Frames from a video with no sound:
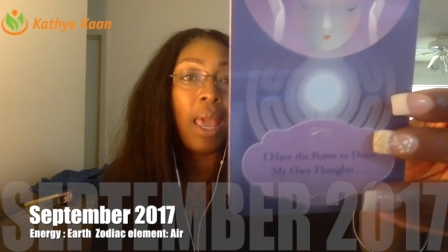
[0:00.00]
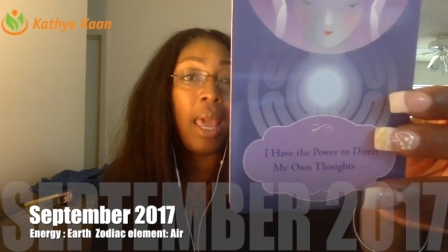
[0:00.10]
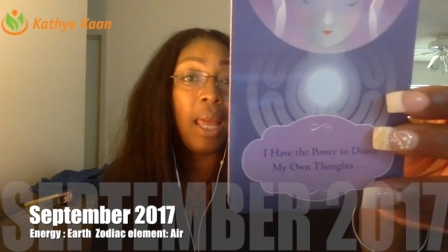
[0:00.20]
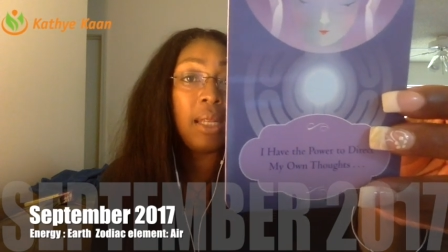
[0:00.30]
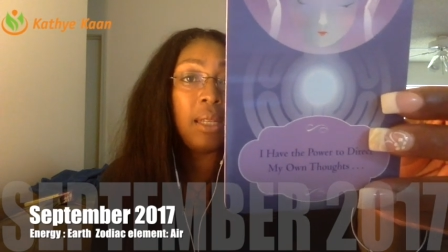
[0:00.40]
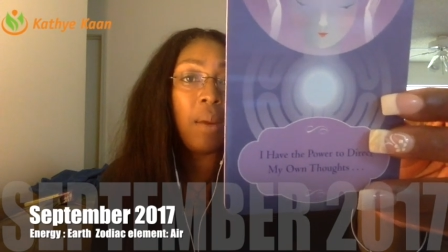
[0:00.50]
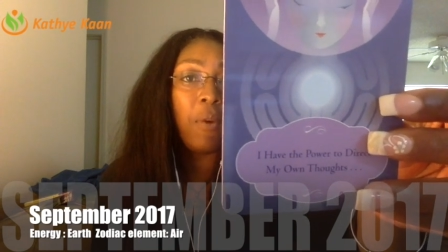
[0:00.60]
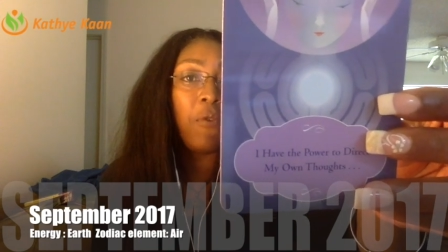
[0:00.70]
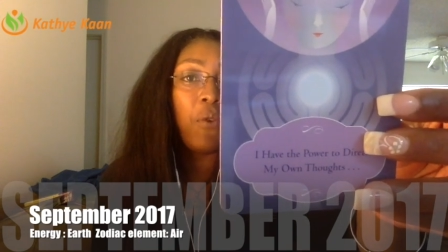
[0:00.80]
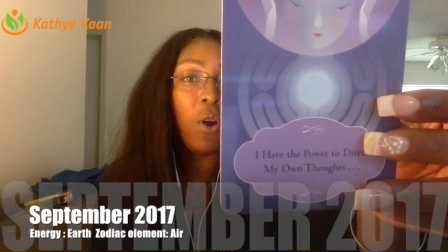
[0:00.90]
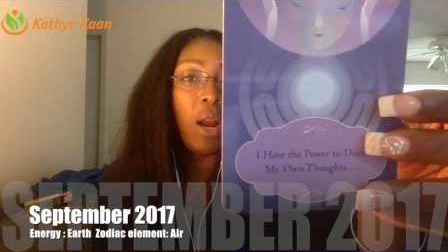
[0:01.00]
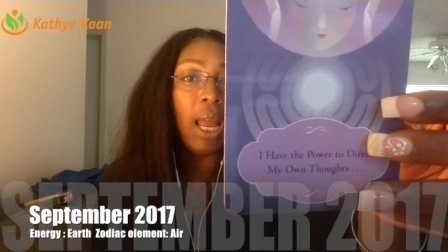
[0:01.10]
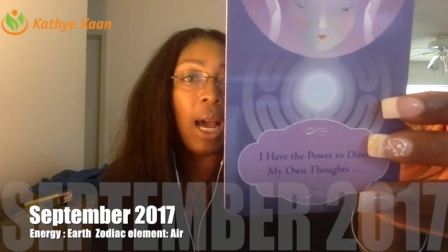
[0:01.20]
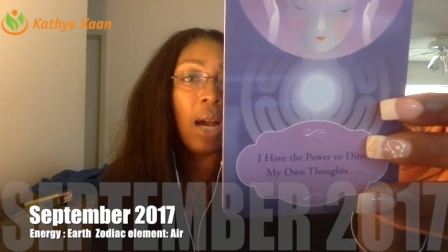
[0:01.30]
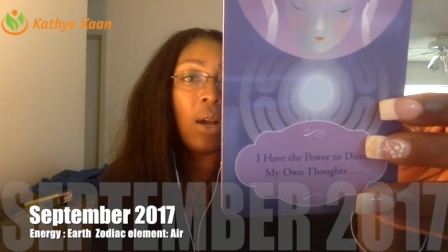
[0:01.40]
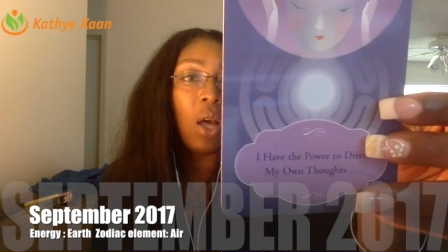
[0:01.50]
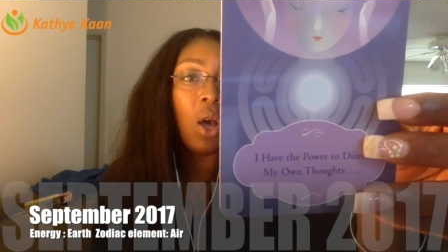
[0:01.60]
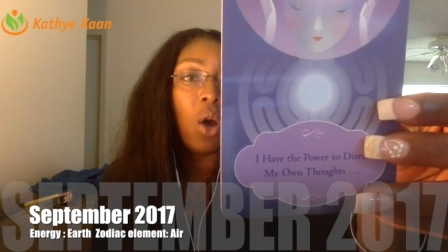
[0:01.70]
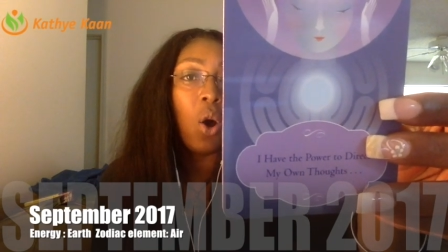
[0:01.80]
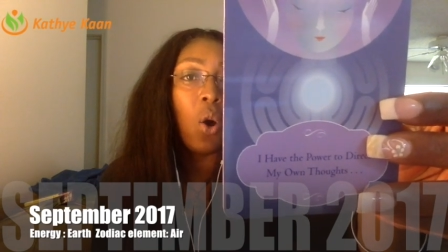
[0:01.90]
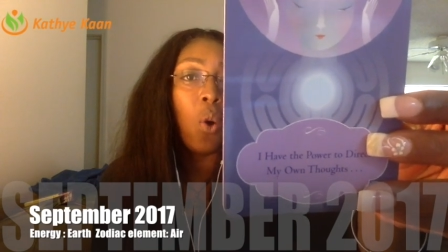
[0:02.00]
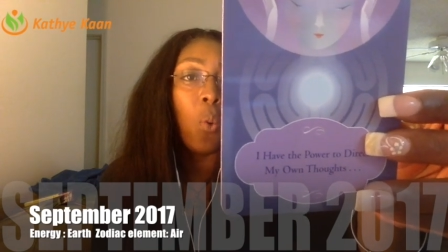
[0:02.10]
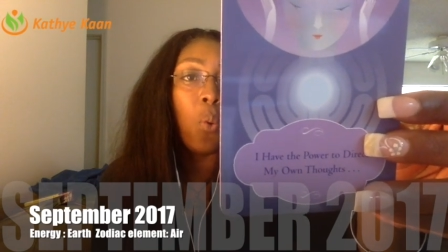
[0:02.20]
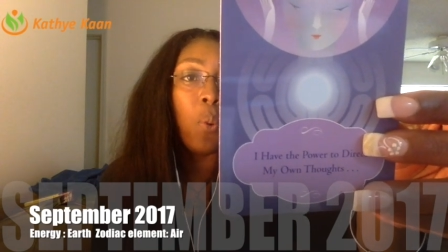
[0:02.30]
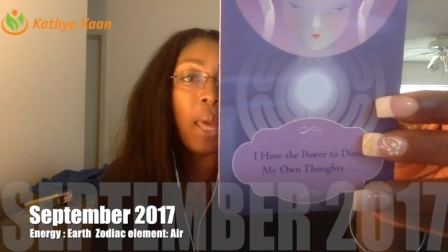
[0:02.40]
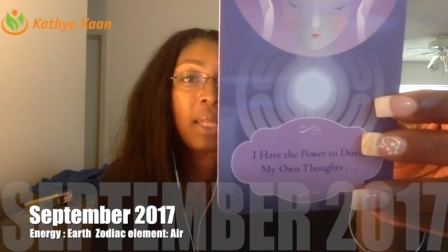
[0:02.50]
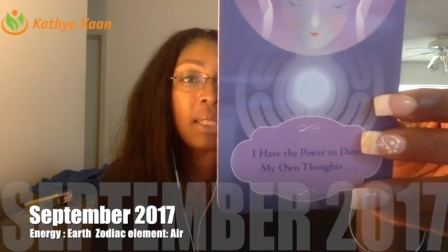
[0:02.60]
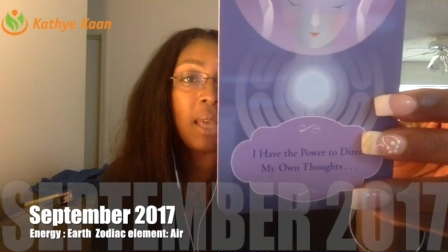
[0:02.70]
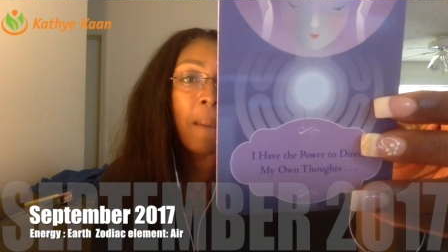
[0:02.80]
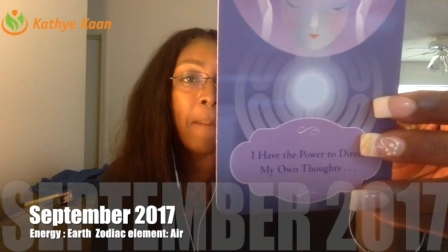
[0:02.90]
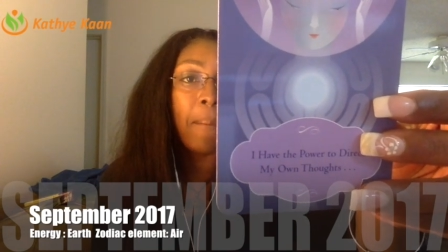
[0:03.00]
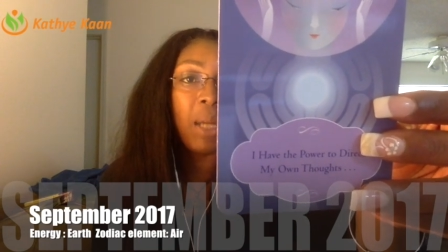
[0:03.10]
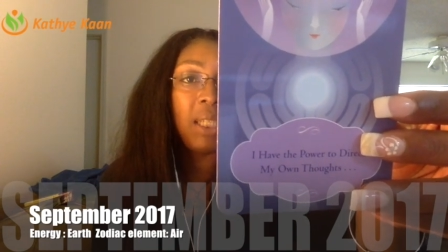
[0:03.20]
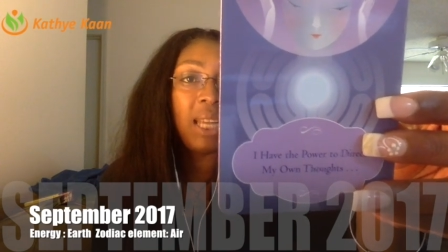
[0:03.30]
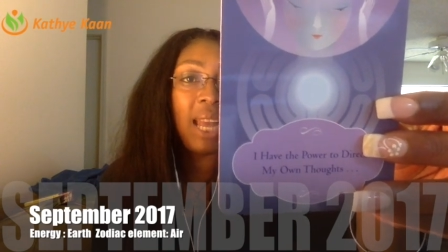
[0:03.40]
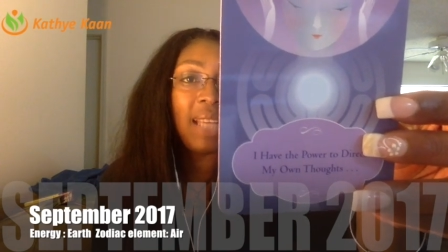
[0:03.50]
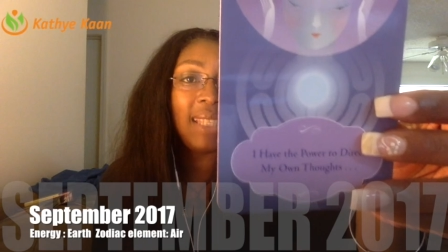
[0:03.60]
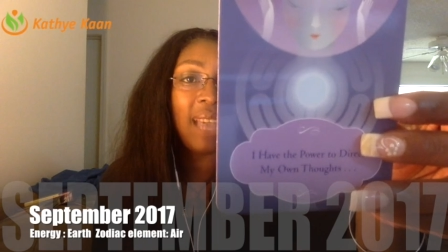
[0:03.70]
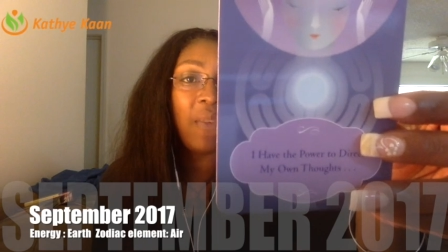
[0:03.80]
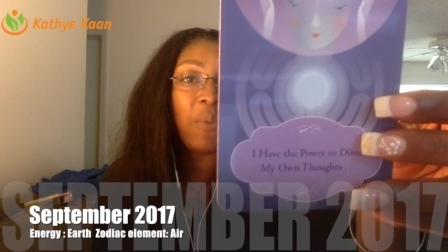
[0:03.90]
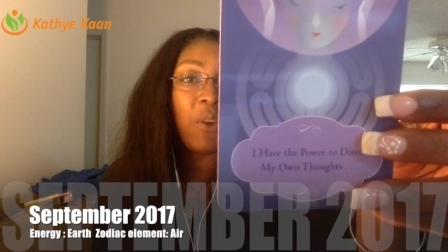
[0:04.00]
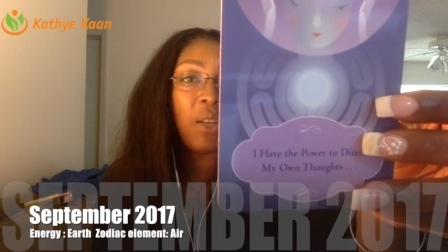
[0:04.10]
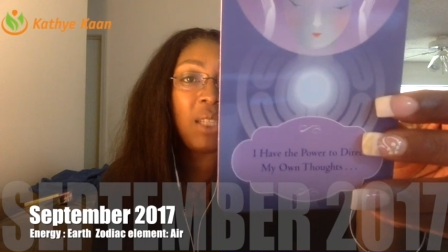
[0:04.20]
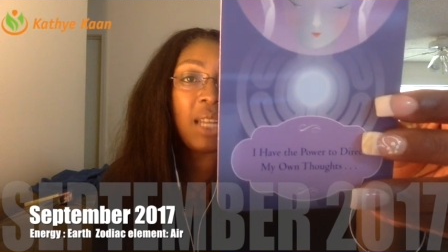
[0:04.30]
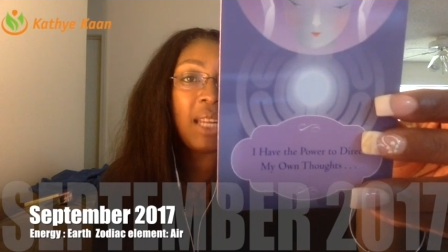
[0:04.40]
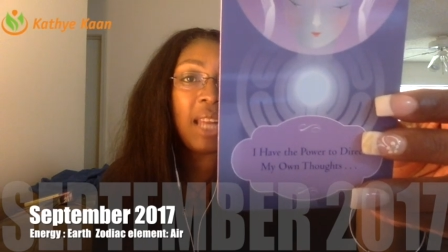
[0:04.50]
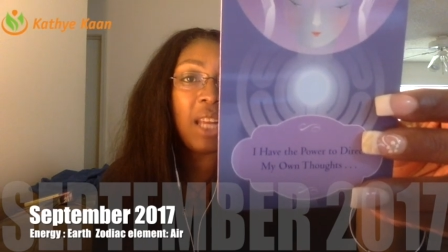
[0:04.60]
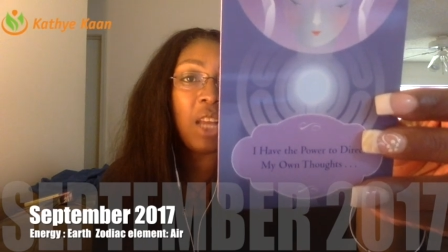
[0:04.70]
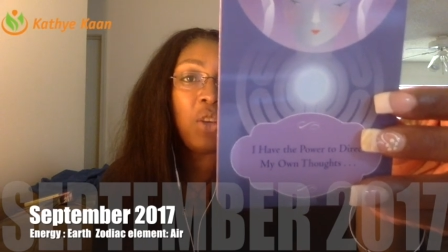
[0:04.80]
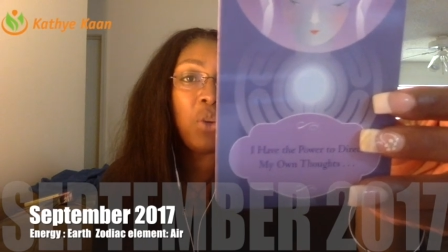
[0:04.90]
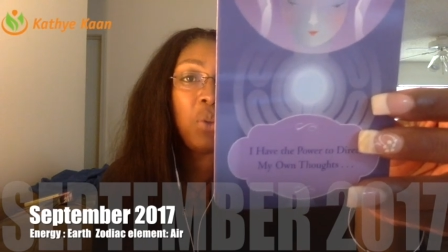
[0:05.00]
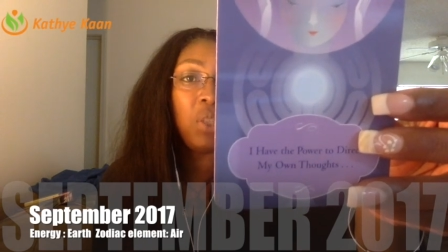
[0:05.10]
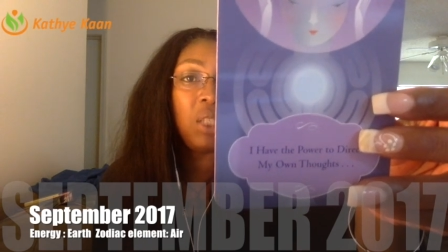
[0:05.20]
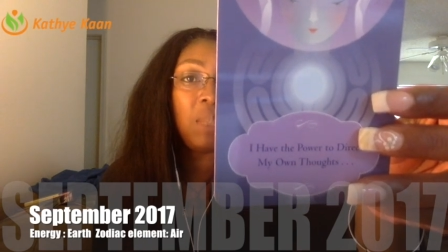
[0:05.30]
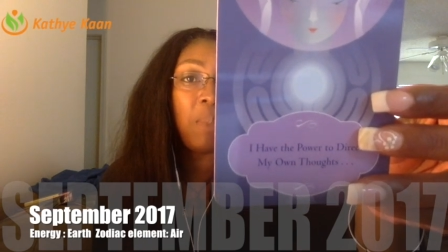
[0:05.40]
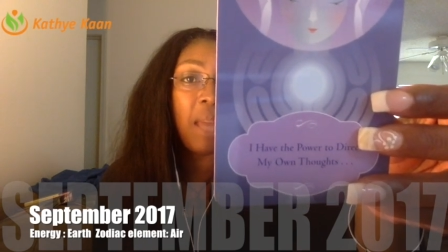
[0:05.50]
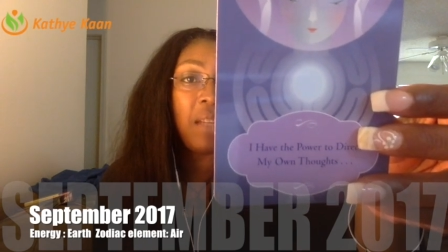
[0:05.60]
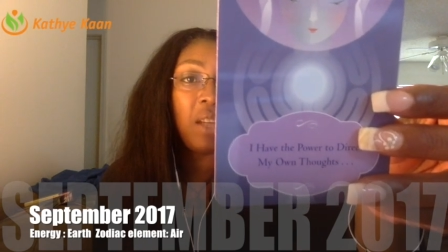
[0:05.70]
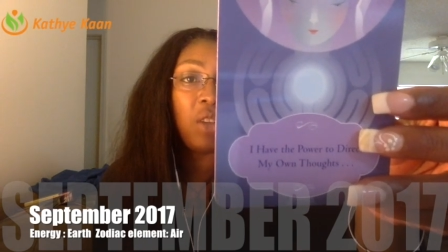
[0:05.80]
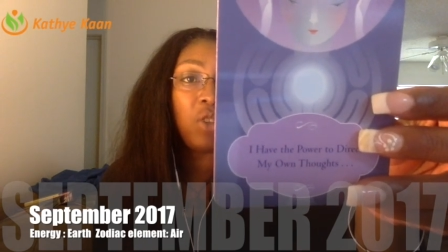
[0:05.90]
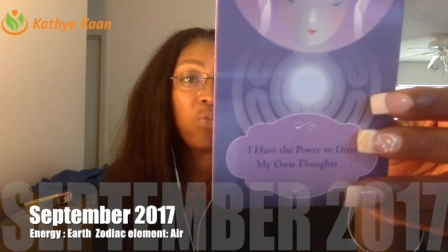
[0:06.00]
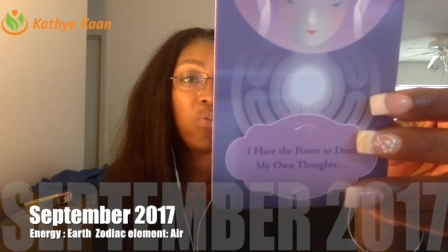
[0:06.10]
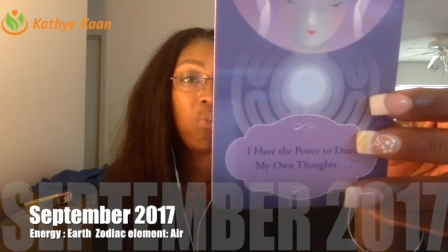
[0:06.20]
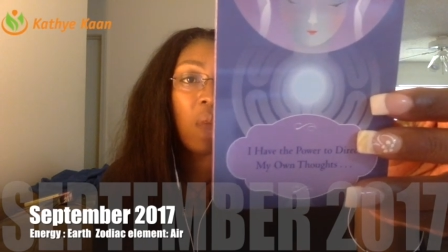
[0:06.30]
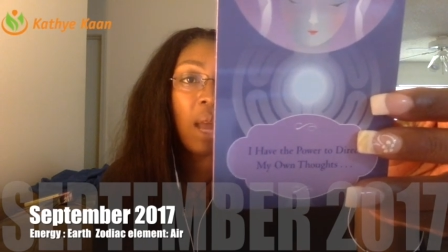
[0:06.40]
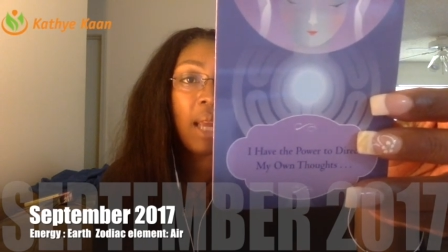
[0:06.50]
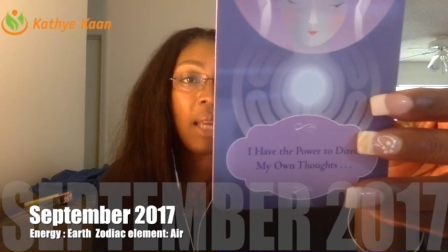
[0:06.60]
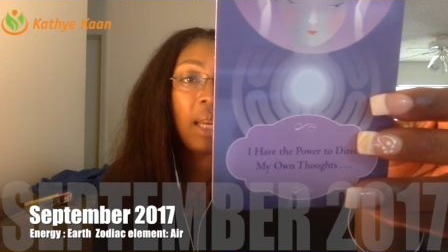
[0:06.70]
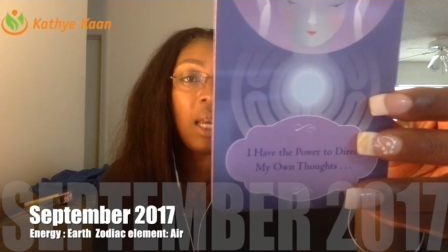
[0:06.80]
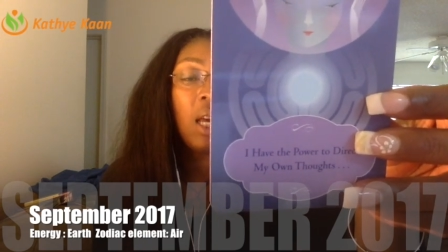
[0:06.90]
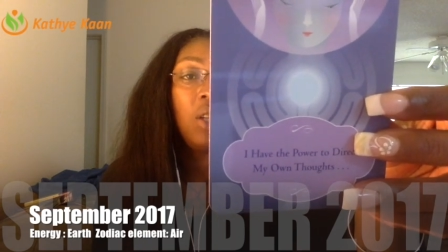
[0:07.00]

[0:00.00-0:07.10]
And before long, with much less effort than you spend trying